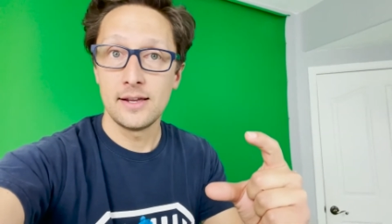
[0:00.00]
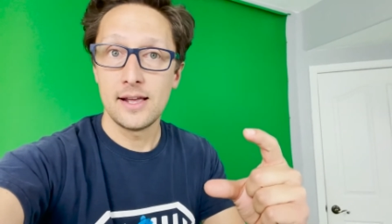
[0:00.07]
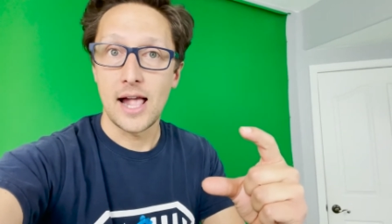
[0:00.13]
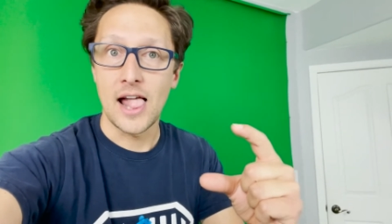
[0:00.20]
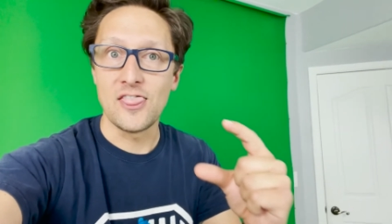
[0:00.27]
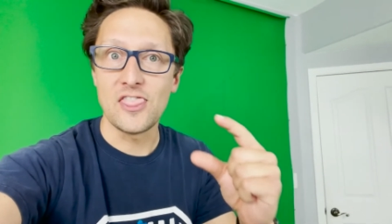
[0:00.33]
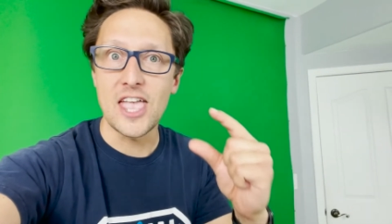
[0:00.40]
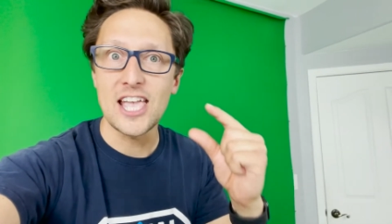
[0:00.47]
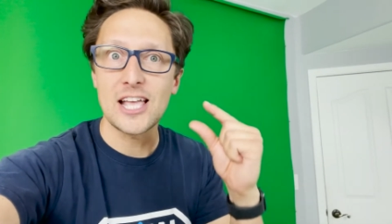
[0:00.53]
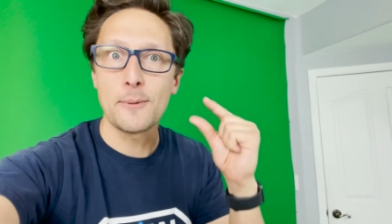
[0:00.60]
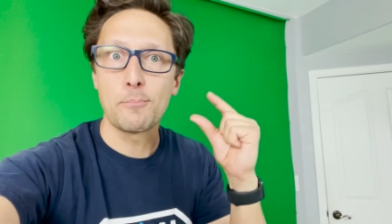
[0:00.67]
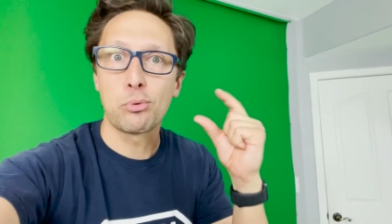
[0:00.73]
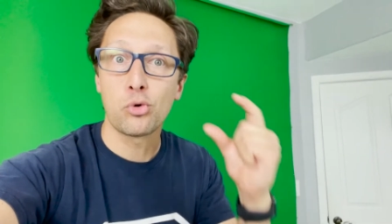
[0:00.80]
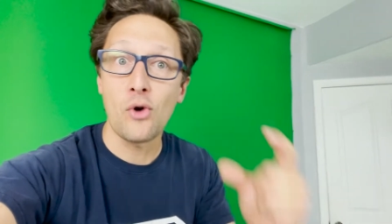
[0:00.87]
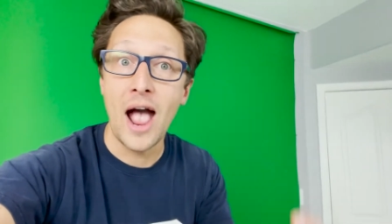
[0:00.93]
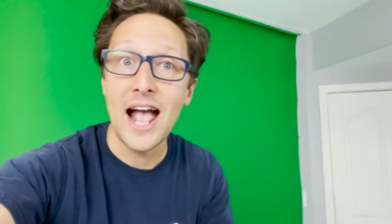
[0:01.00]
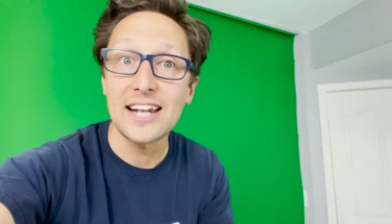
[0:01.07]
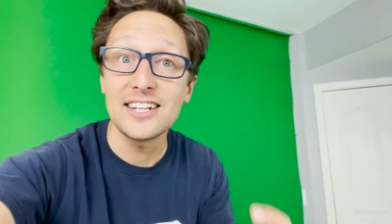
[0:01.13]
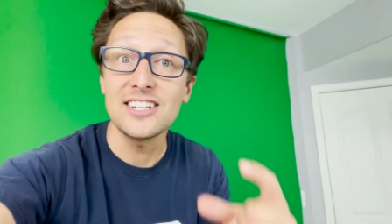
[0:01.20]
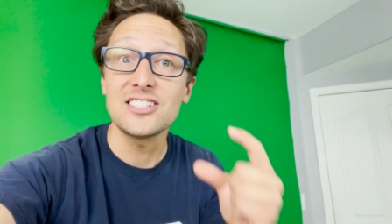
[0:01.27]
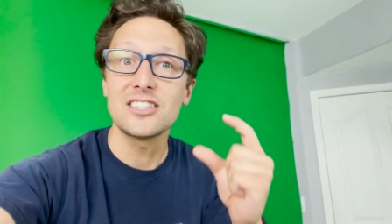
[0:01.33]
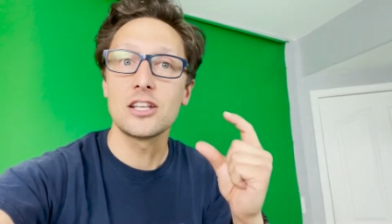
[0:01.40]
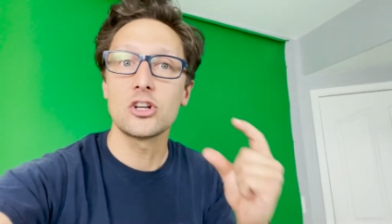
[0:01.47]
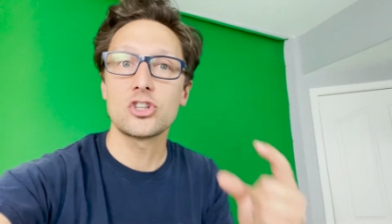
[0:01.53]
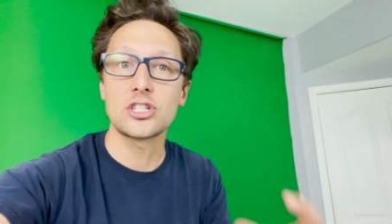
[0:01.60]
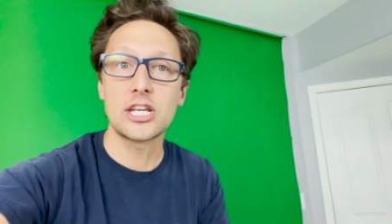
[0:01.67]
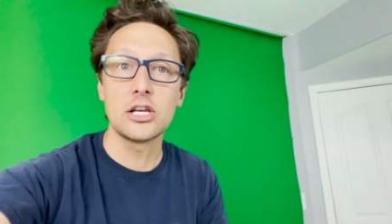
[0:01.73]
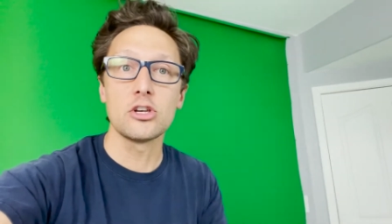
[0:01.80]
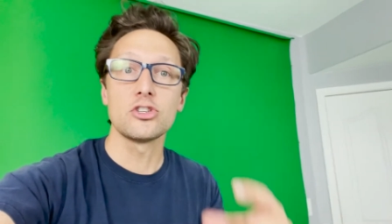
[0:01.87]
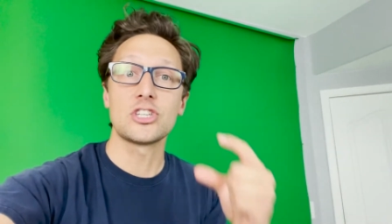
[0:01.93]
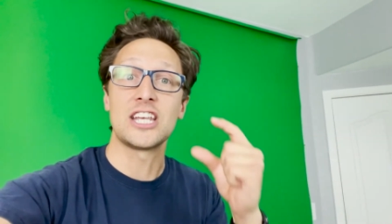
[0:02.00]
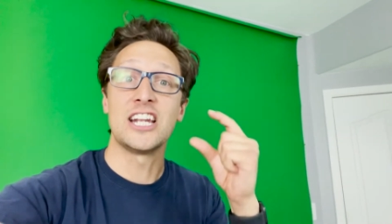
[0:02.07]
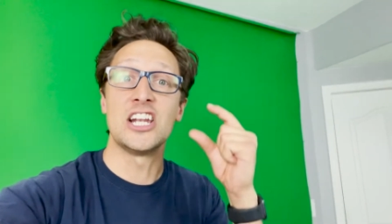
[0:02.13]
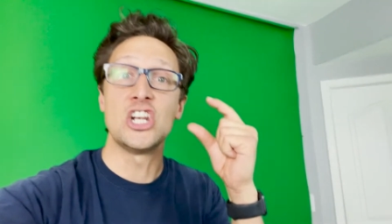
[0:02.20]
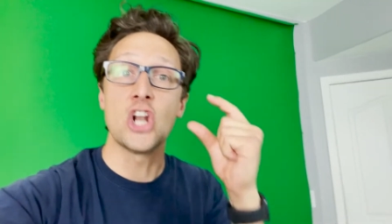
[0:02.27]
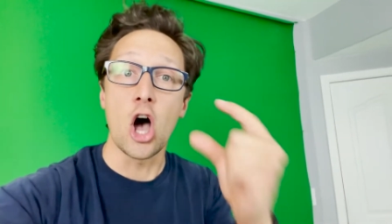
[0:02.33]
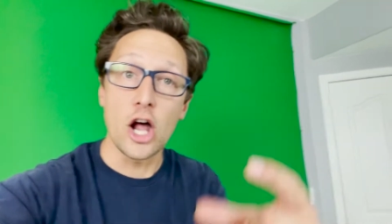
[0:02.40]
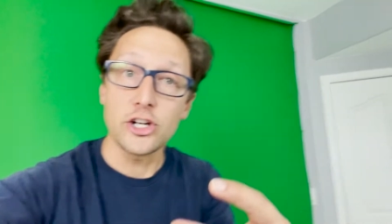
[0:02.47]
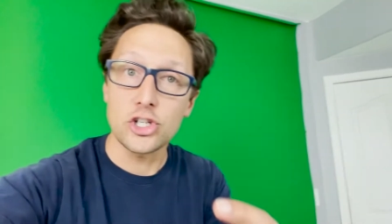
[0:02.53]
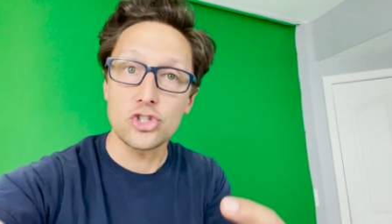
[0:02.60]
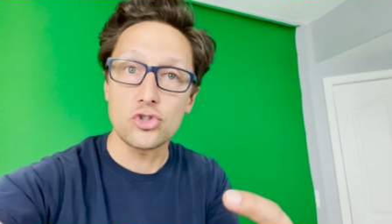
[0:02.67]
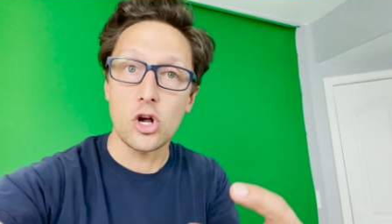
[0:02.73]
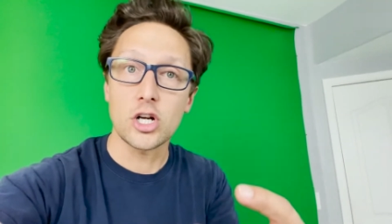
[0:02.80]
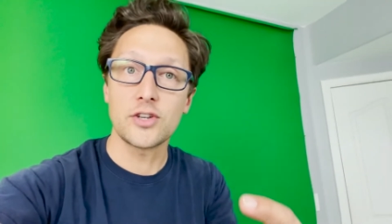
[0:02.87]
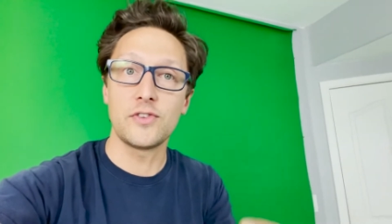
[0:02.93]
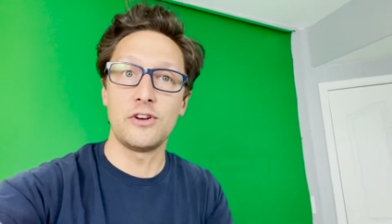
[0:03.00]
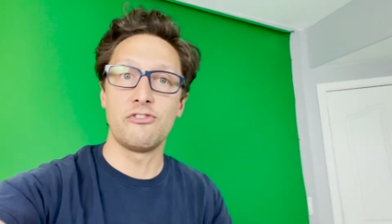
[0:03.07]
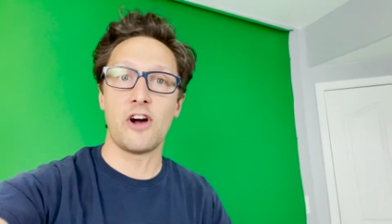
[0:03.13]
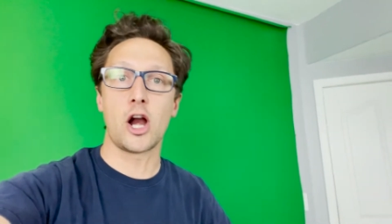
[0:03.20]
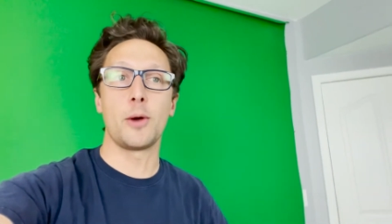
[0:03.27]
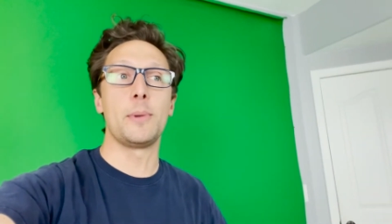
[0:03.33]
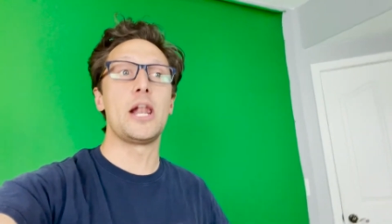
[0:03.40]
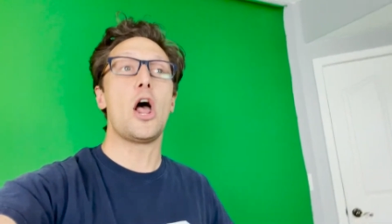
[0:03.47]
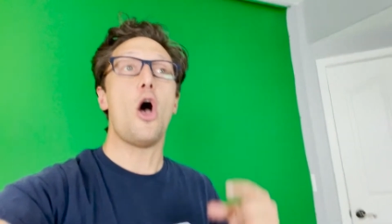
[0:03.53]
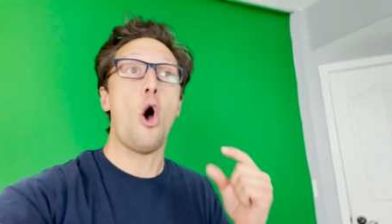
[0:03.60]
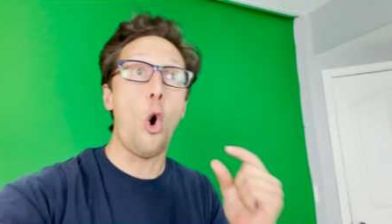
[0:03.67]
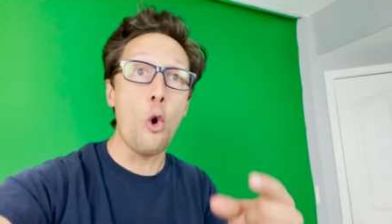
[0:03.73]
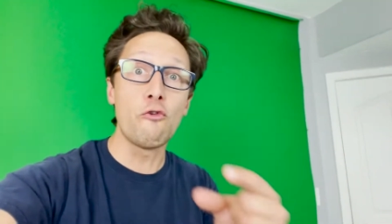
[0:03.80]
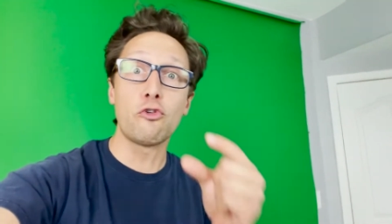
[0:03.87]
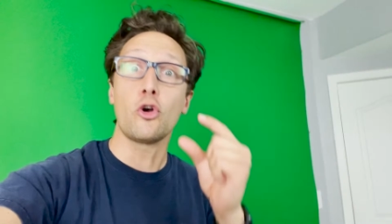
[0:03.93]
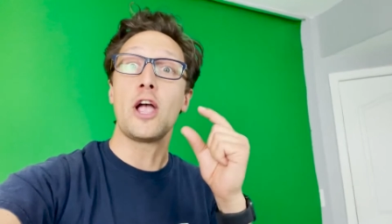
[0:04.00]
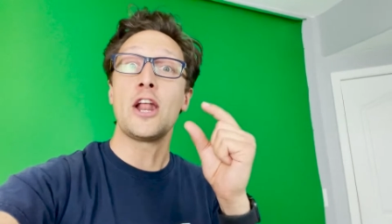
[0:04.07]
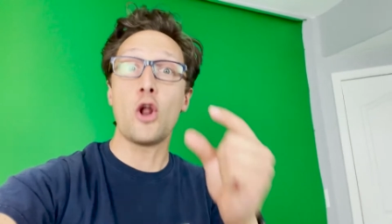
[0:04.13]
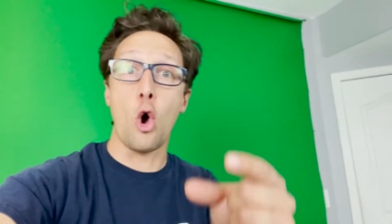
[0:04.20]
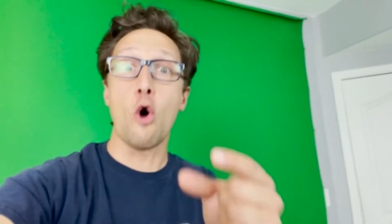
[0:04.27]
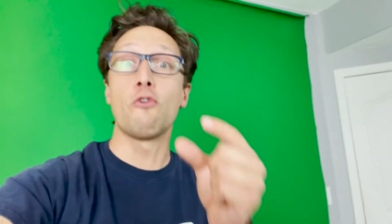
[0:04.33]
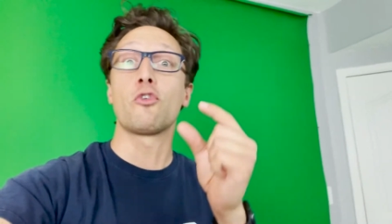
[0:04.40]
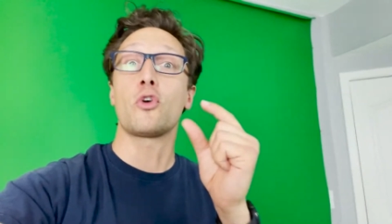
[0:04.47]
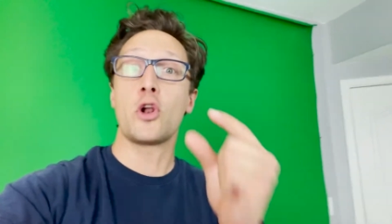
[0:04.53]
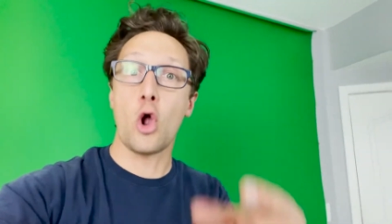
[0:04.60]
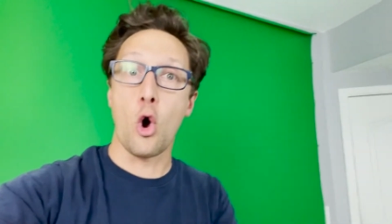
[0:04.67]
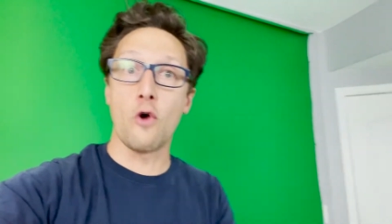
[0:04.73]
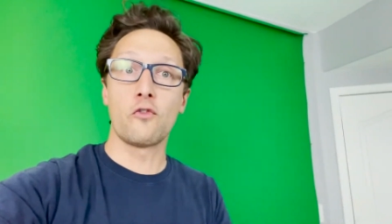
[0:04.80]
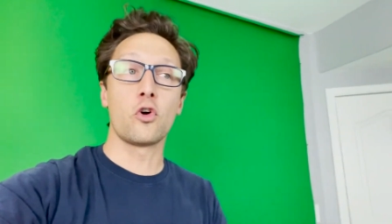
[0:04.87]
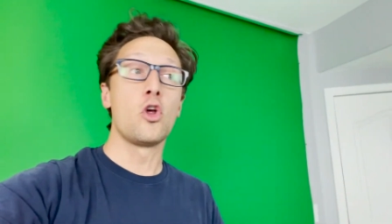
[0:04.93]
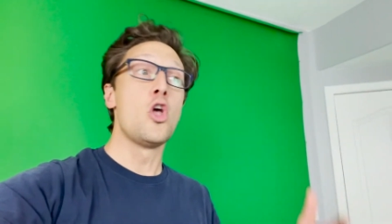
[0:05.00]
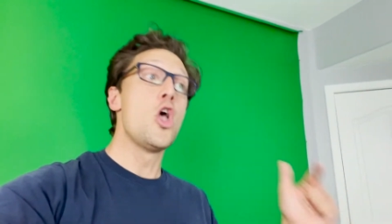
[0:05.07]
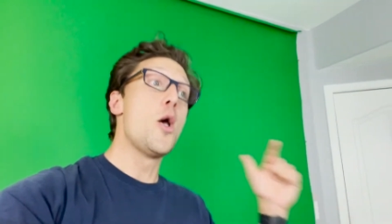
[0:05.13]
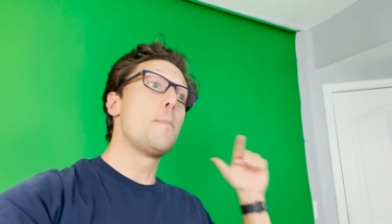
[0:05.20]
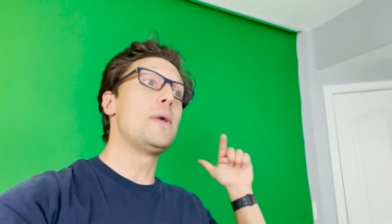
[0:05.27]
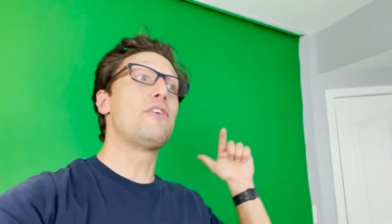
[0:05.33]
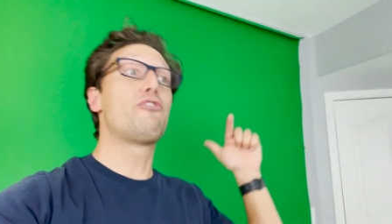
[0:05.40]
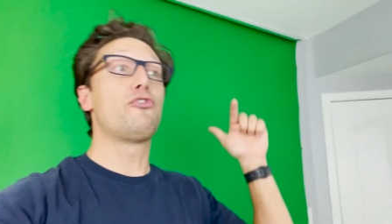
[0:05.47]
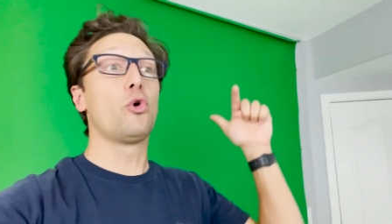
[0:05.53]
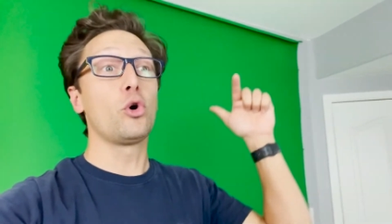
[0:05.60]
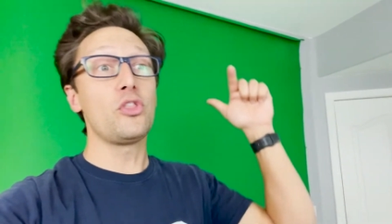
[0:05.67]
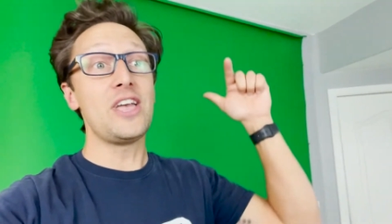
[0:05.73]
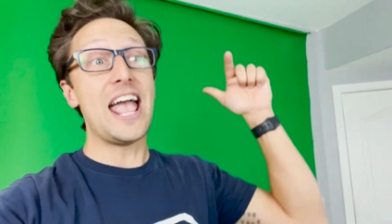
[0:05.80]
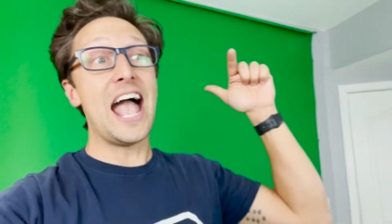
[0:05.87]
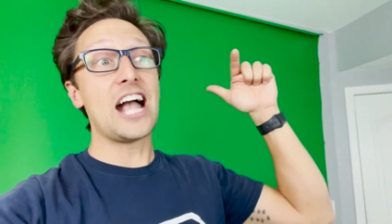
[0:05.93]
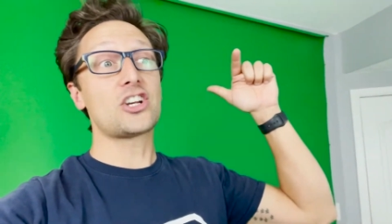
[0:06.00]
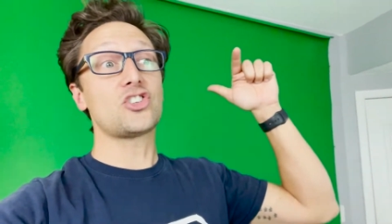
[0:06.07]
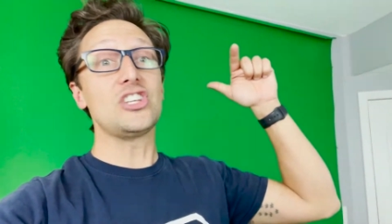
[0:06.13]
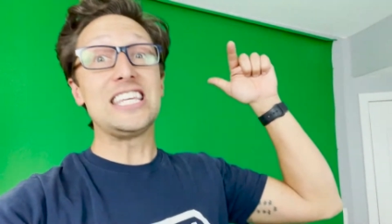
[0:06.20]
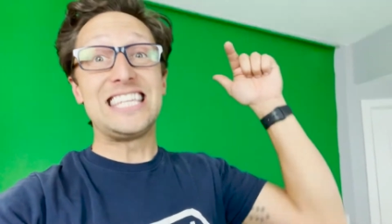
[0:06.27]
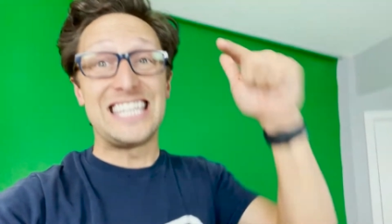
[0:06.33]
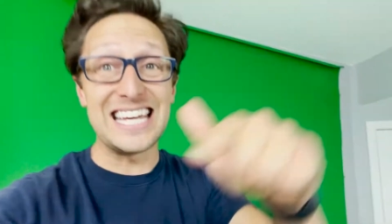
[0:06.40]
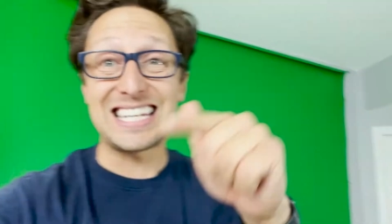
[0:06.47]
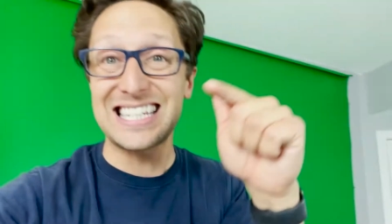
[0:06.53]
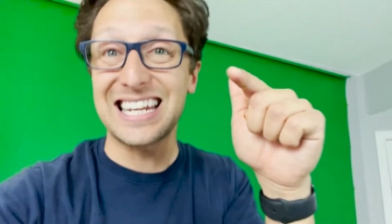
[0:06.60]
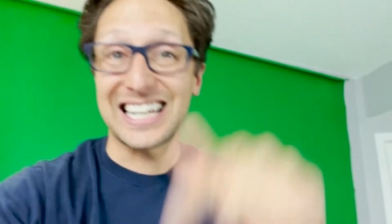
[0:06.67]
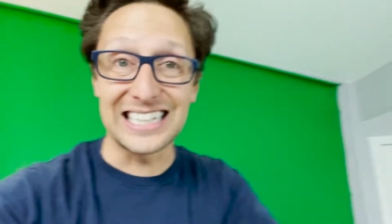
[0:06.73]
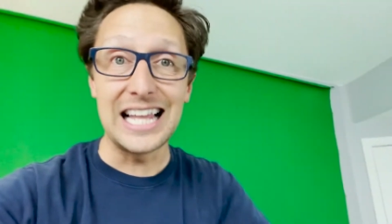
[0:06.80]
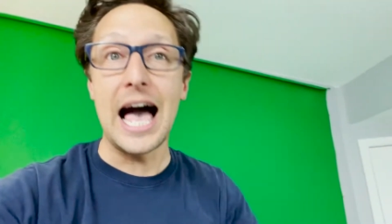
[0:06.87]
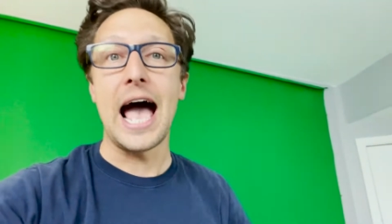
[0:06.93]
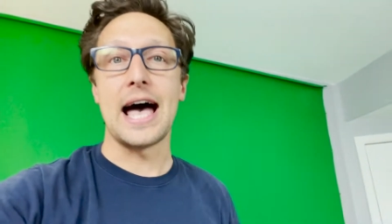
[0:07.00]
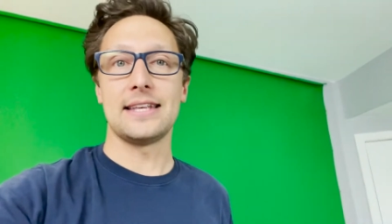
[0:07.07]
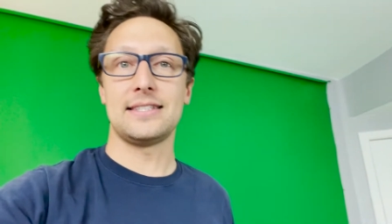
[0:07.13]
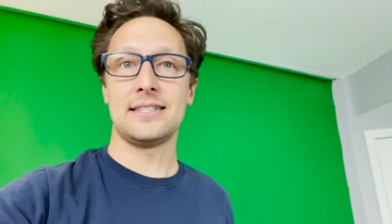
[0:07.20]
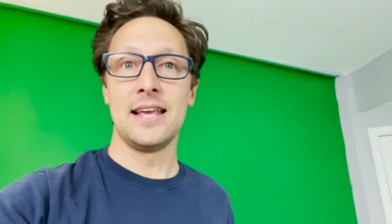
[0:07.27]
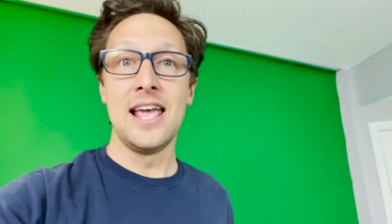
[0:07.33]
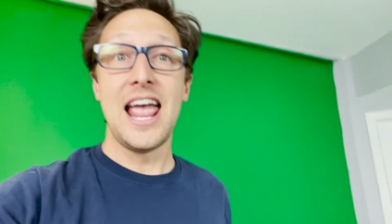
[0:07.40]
and they can practice their skills in a non-destructive environment over and over and over before they actually get to class,